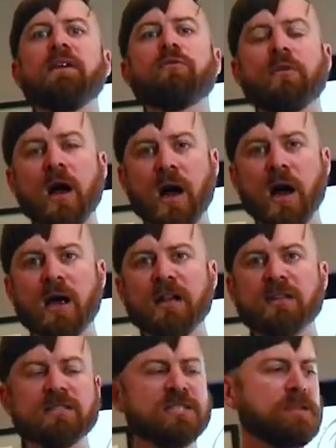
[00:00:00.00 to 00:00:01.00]
Iran,
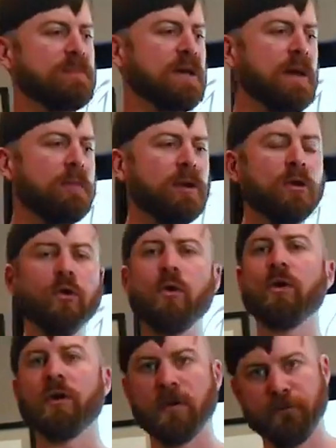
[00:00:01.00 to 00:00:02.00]
it's to become a
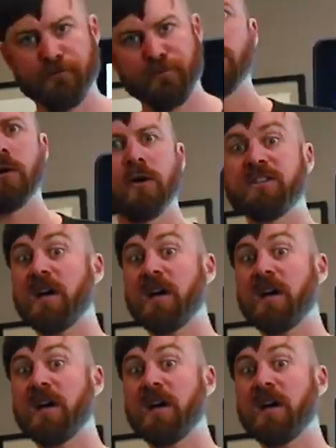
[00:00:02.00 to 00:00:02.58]
lawyer or